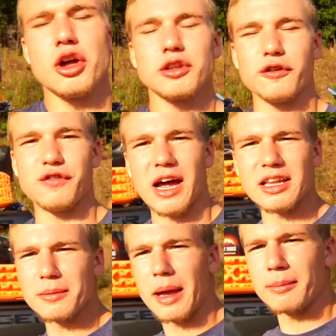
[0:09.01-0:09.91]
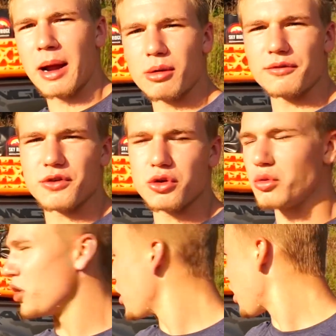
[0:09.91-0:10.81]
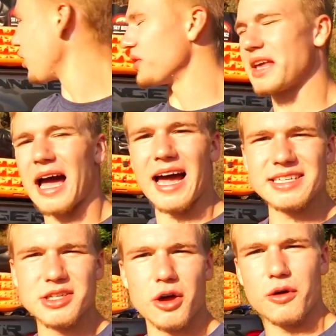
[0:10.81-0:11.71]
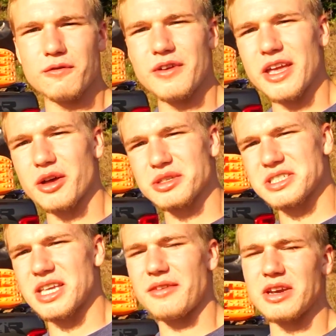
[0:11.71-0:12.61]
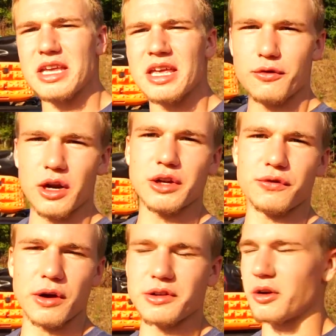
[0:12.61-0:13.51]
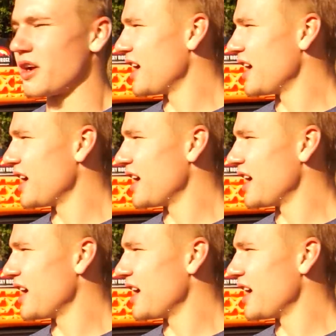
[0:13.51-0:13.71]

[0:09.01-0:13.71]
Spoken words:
to finally make my review on the Iceco VL70 fridge freezer.